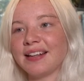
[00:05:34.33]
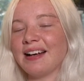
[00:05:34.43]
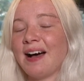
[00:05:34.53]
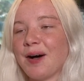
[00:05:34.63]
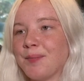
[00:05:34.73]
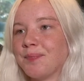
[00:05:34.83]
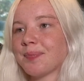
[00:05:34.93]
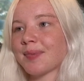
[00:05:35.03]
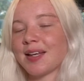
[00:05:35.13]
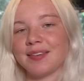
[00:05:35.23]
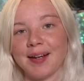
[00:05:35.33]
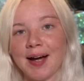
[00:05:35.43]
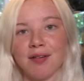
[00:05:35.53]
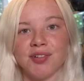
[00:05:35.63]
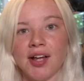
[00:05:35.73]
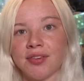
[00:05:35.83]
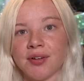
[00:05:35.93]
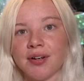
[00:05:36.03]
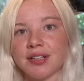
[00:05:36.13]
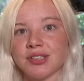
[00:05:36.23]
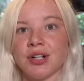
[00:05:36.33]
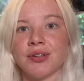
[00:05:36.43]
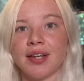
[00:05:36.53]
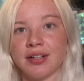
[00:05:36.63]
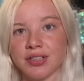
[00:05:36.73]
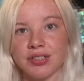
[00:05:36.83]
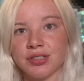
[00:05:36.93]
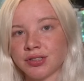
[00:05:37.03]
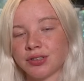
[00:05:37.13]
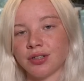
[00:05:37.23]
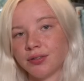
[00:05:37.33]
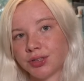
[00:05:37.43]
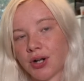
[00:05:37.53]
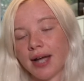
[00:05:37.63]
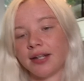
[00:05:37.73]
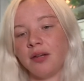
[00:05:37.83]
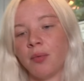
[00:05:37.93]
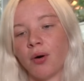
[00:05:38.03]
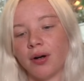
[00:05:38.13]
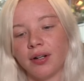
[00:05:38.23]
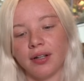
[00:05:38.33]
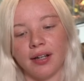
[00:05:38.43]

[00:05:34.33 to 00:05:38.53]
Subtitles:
They can't fly through it, so they just don't try anymore.